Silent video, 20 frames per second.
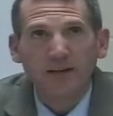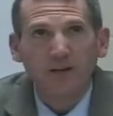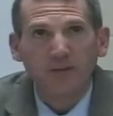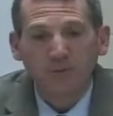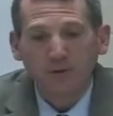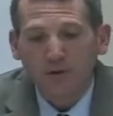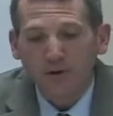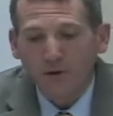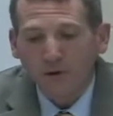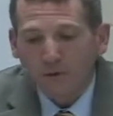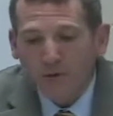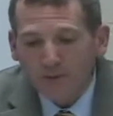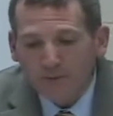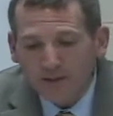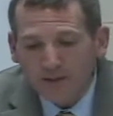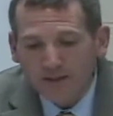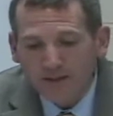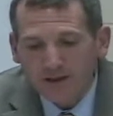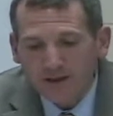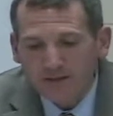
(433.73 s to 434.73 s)
You know
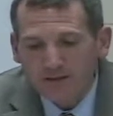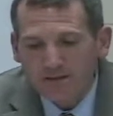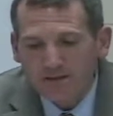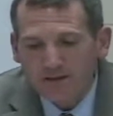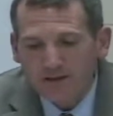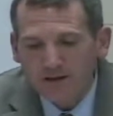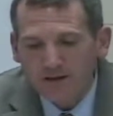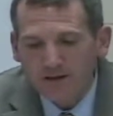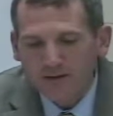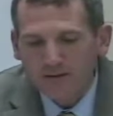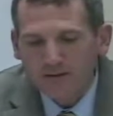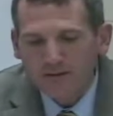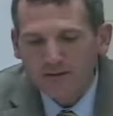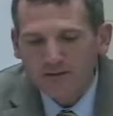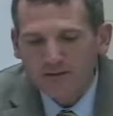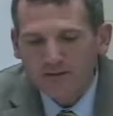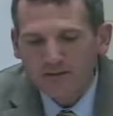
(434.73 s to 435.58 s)
that that's a